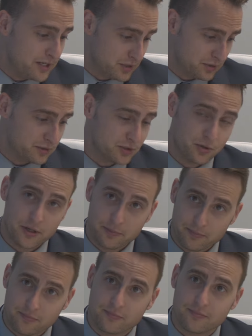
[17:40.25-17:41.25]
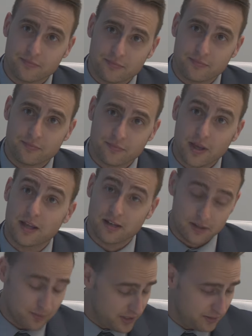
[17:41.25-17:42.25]
bachelor's degree,
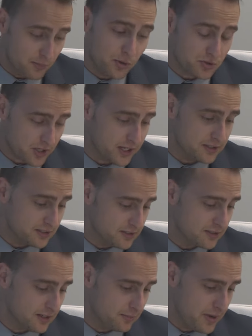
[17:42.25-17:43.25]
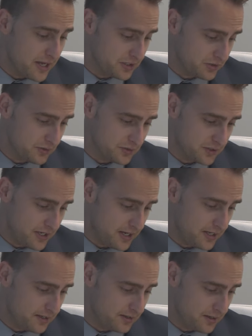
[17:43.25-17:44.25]
and in, in most cases, a master's.
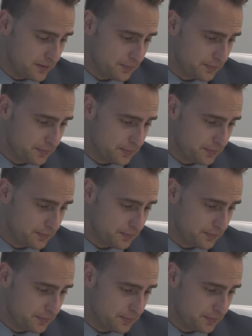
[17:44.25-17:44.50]
And uh,